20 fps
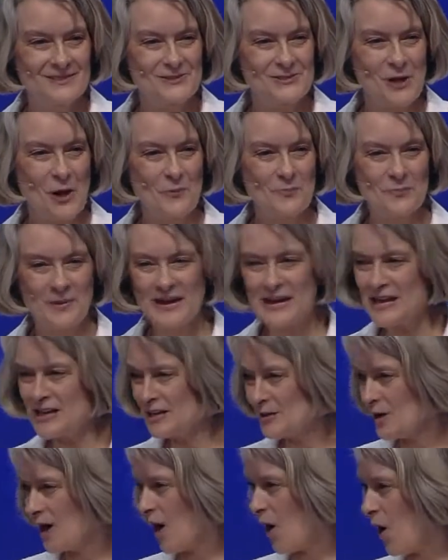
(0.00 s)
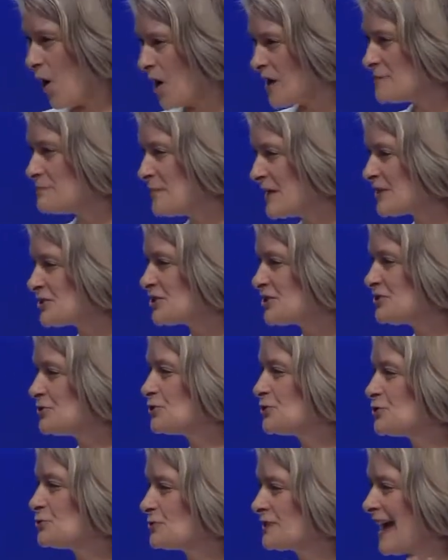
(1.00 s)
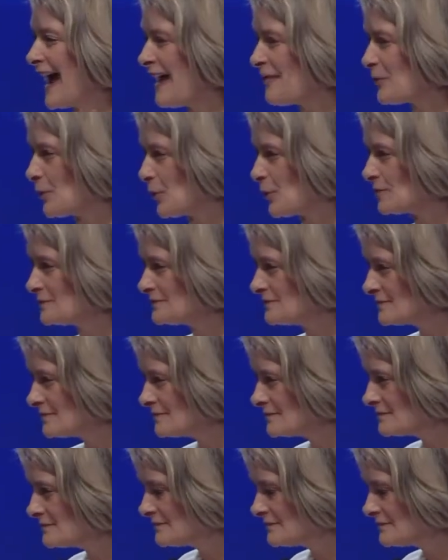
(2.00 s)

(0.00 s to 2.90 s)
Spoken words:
So being on mission together